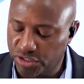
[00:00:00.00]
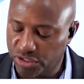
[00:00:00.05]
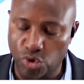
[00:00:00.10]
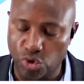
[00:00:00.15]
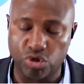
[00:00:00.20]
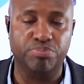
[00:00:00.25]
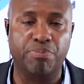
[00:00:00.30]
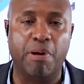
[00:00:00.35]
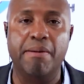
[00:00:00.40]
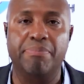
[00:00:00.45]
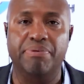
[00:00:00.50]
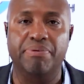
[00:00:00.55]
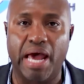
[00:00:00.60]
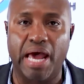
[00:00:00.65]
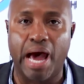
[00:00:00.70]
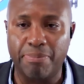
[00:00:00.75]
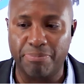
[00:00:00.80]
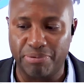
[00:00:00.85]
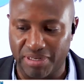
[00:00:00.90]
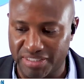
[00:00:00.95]

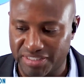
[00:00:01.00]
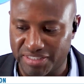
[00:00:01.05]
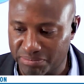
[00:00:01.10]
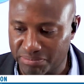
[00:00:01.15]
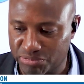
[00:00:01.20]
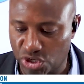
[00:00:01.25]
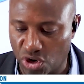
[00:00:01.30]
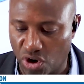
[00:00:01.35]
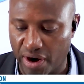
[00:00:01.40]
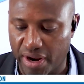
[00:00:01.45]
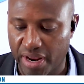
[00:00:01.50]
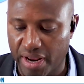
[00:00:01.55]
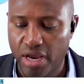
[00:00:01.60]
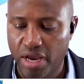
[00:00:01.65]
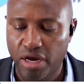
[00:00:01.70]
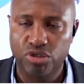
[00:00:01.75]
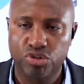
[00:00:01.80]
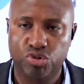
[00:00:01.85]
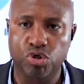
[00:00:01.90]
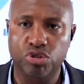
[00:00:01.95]
Papadopoulus. I'm sorry.
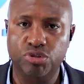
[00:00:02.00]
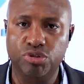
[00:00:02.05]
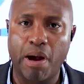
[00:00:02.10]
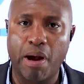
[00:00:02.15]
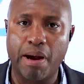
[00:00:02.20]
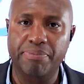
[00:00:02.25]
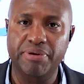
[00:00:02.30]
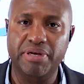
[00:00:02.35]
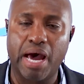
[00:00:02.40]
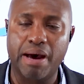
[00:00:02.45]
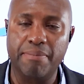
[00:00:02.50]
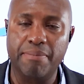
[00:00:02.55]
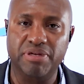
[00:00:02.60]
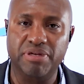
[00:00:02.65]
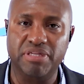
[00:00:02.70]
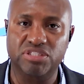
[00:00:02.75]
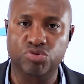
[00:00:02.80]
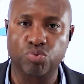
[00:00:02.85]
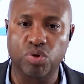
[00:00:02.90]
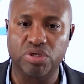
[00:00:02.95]
George
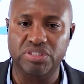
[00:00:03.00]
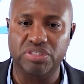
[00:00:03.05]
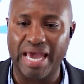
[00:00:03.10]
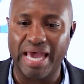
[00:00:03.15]
Papadopoulus was